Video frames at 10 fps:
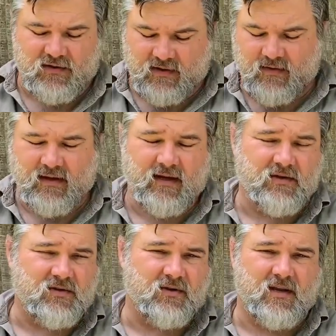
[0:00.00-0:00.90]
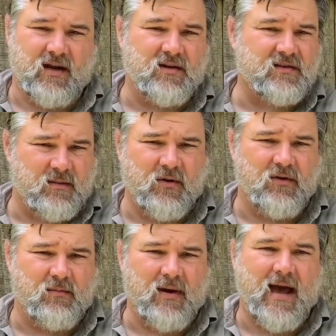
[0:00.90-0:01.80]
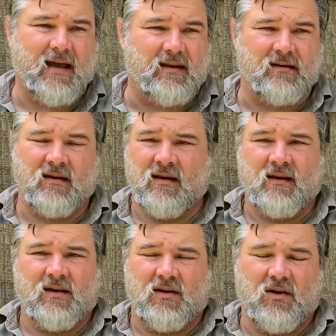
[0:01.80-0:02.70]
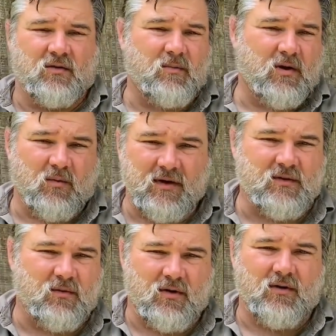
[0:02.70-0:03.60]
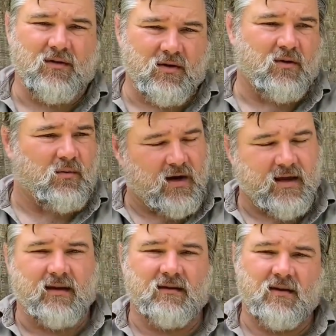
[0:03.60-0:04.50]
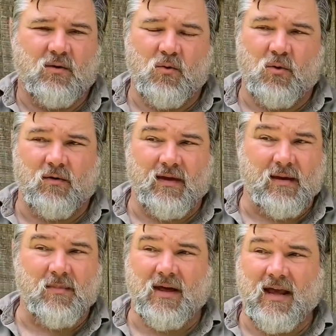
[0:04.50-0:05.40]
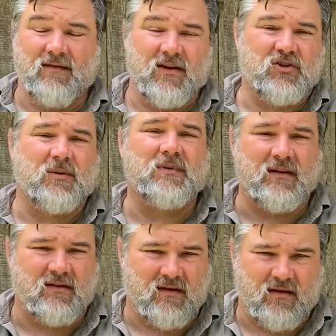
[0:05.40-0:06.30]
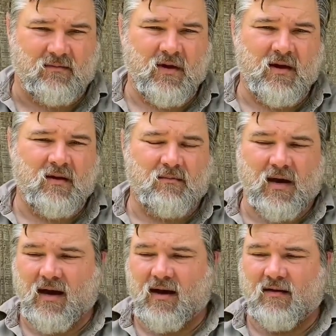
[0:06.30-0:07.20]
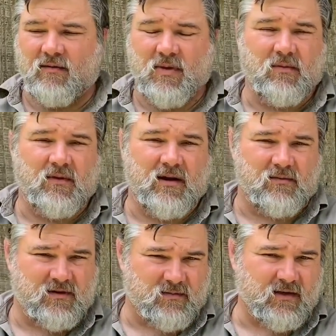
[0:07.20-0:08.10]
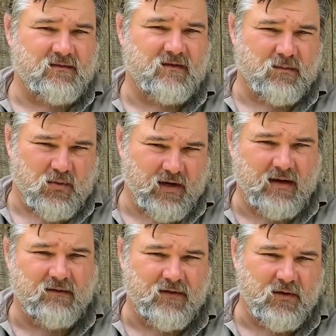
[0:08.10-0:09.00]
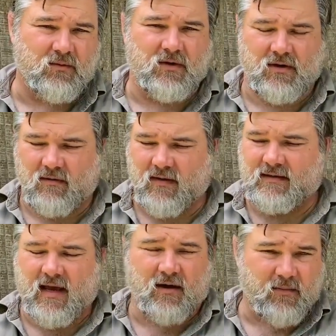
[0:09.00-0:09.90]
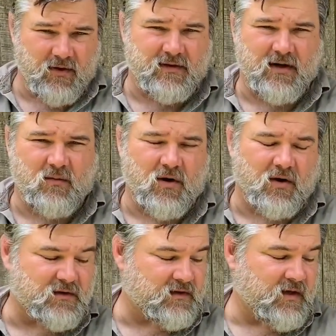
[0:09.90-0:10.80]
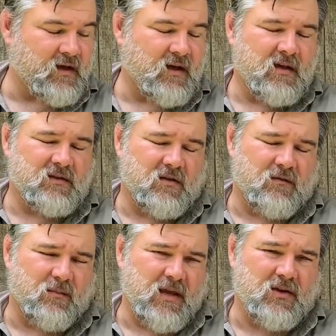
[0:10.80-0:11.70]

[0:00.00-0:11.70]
something of that nature to carry some on their back. And, you know, no matter what's going on, they're going to ruck it. Or they might have that shipped into them by the people that are responsible for bringing in food. You know, that's how a military works. So for me